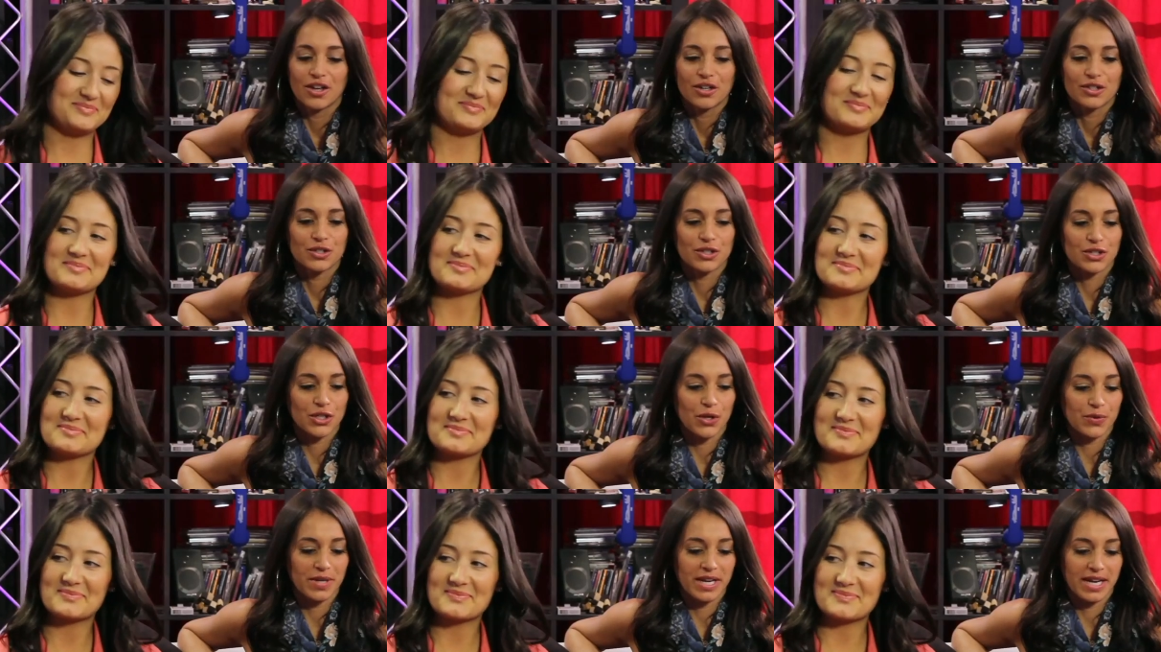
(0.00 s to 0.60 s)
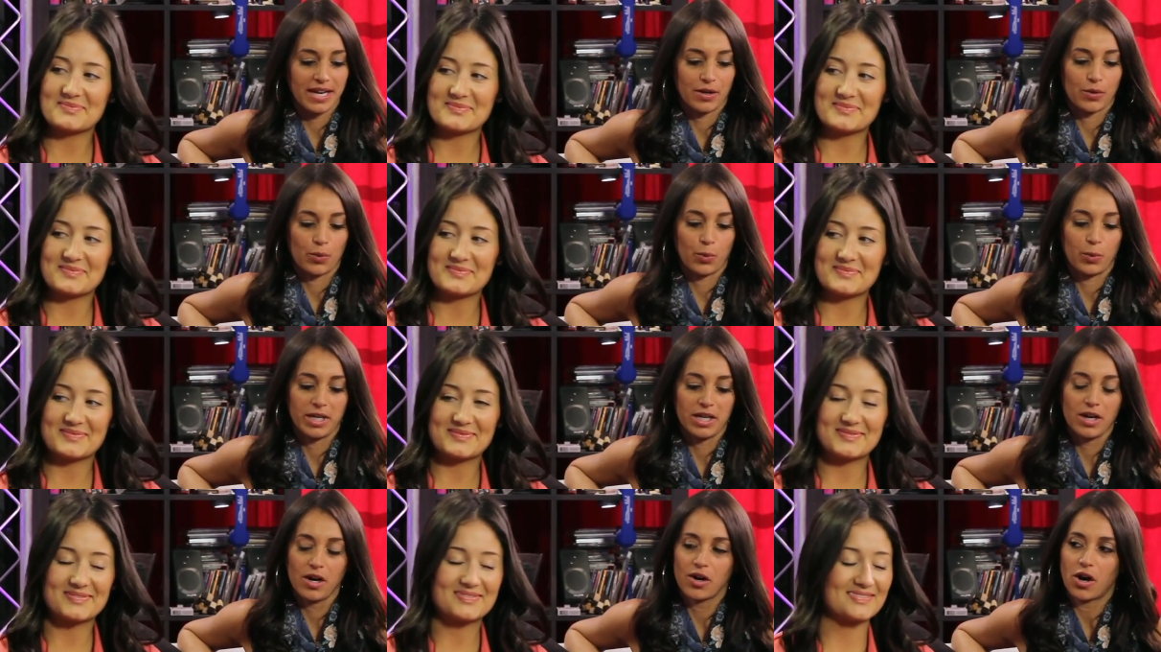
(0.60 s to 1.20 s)
Speaker 1: So Nick,
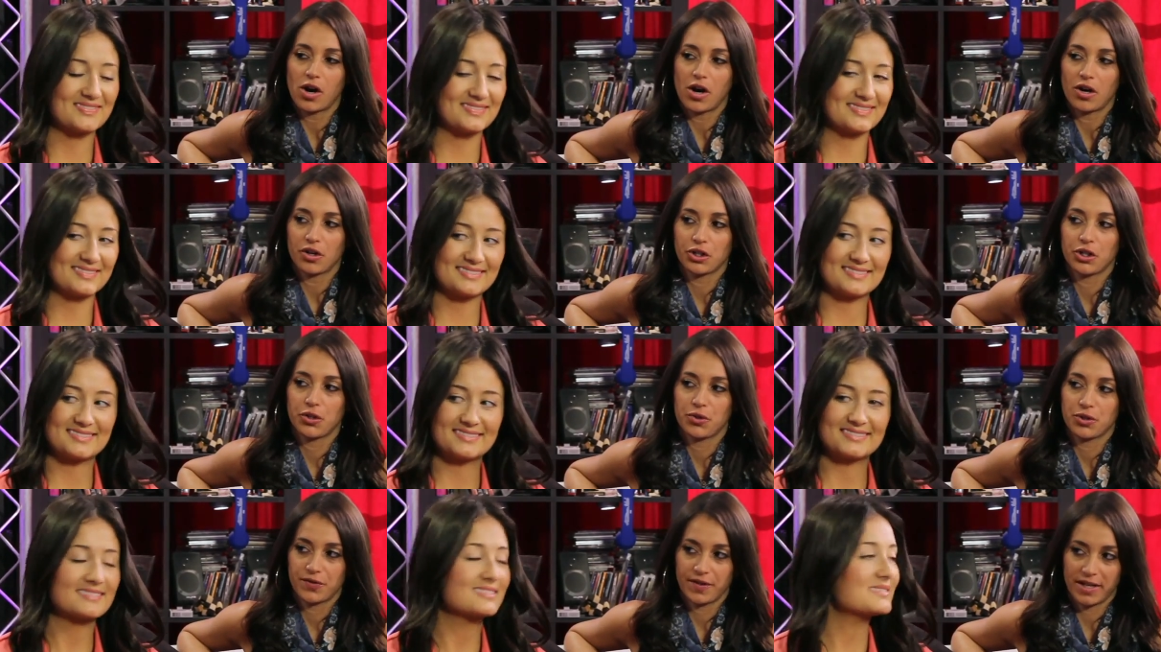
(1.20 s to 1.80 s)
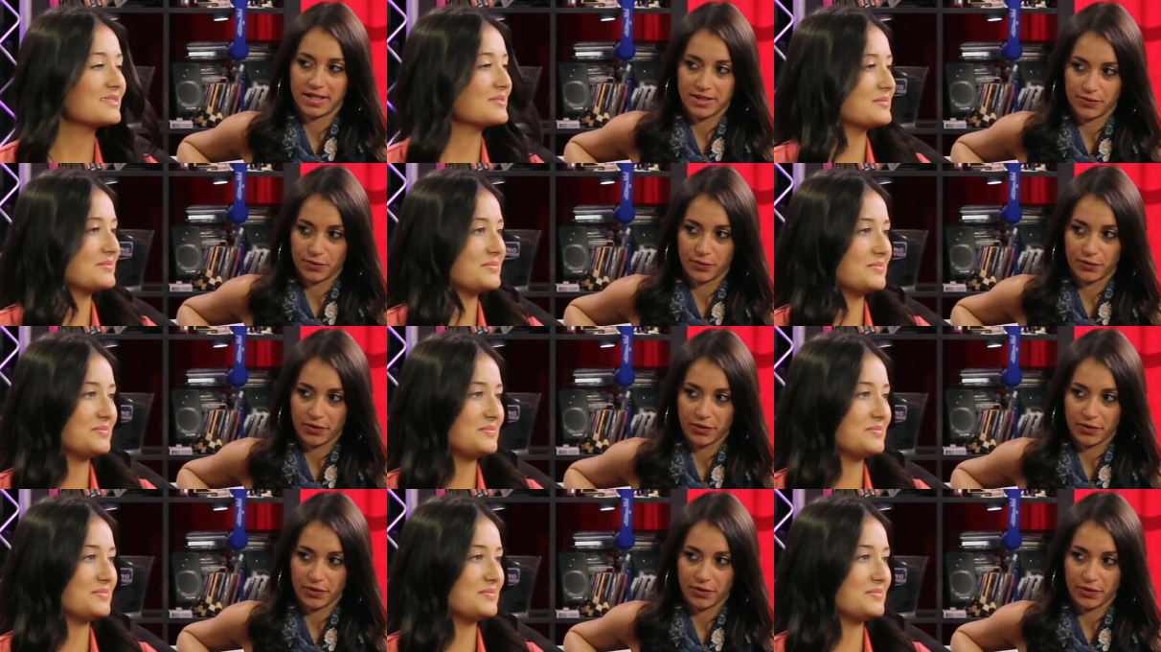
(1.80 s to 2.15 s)
we are all huge fans of